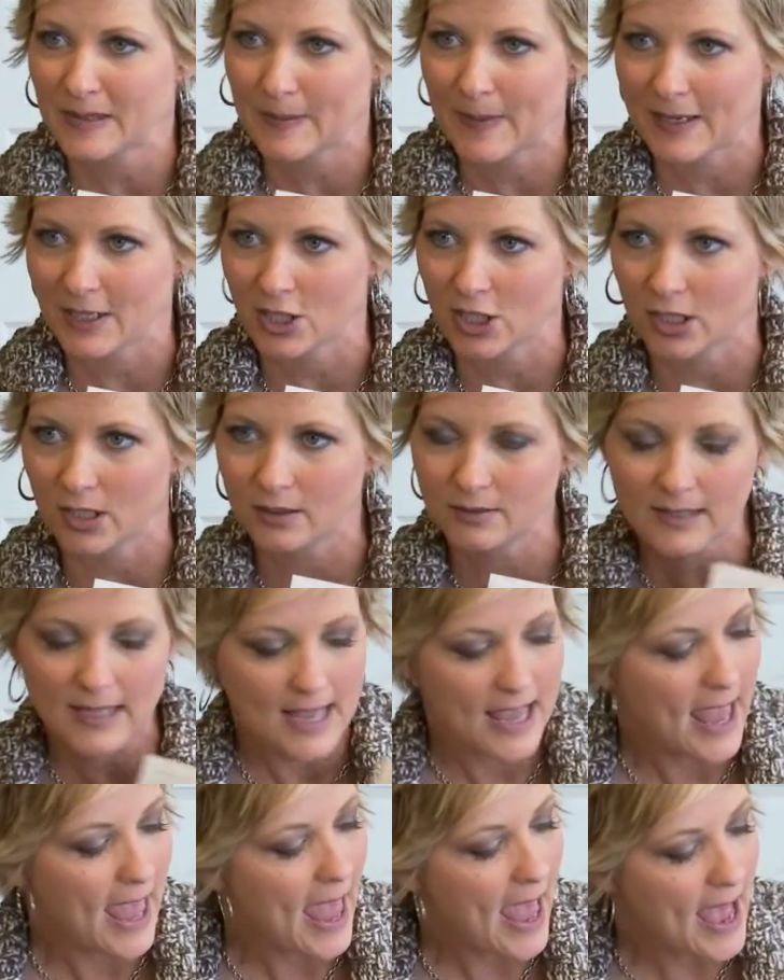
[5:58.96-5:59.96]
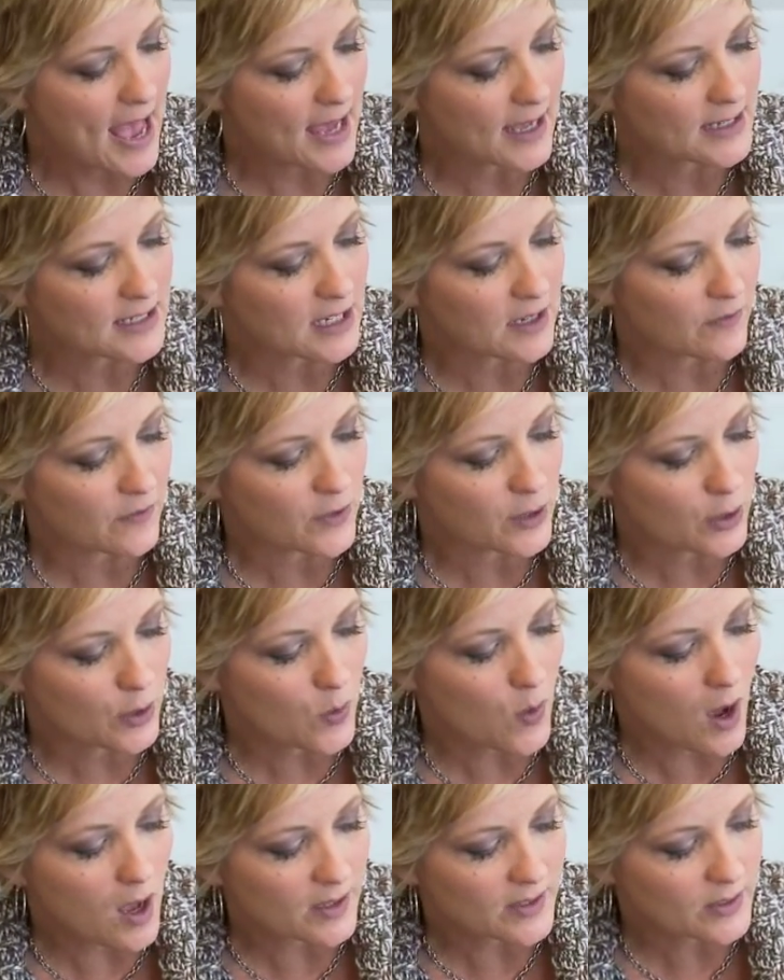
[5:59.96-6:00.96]
special, and if
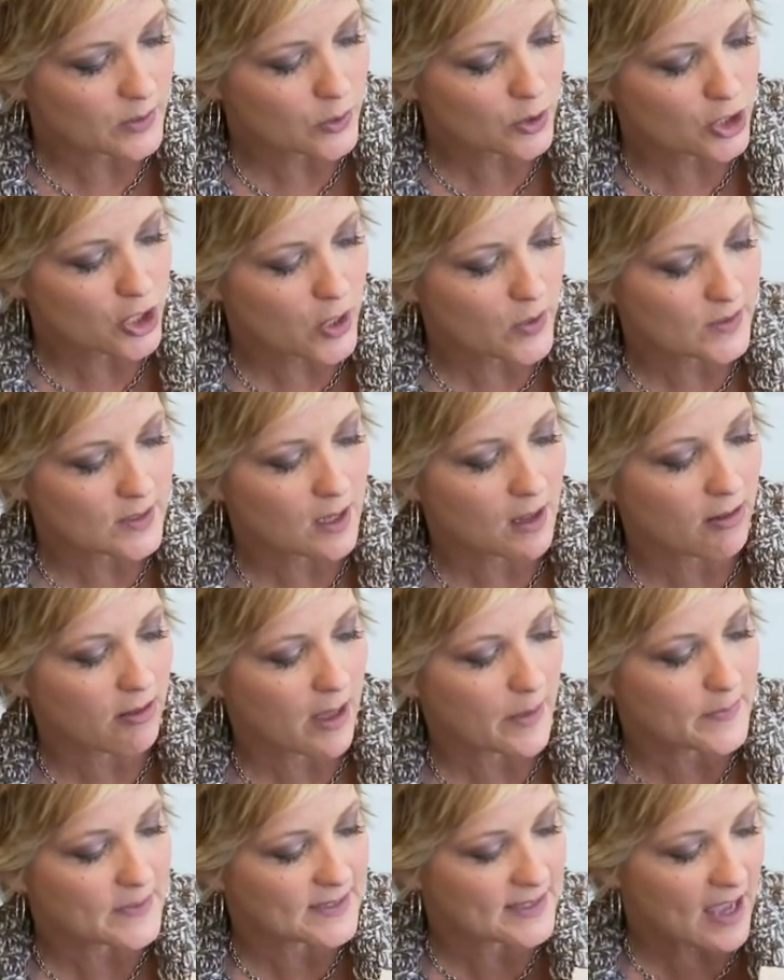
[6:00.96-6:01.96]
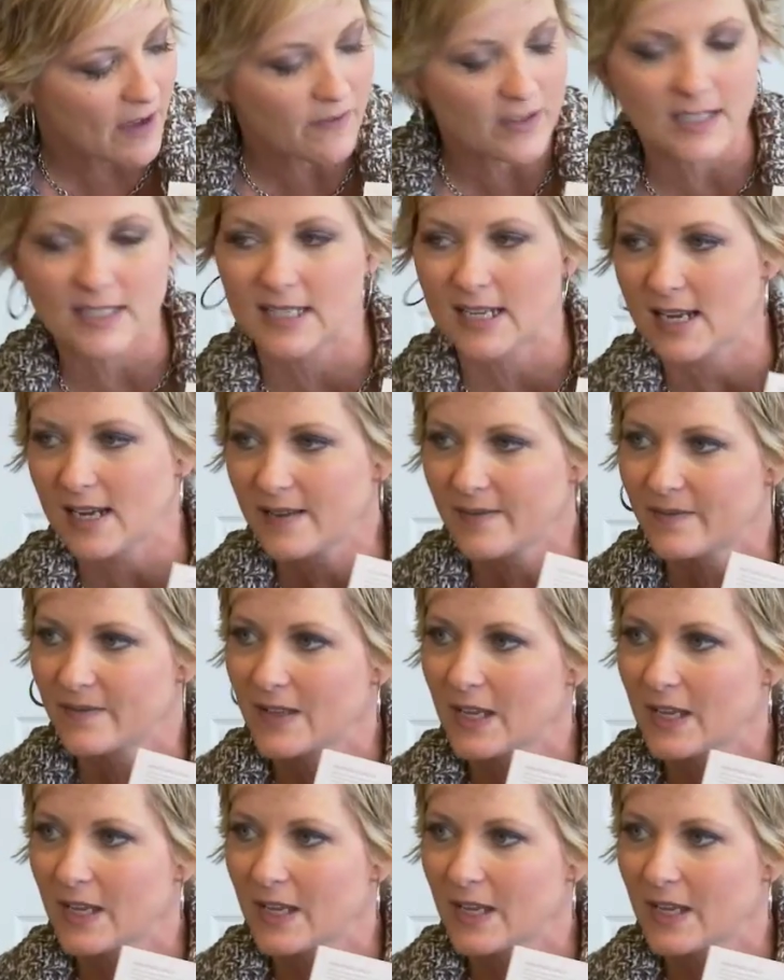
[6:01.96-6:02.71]
you also chose Club 70,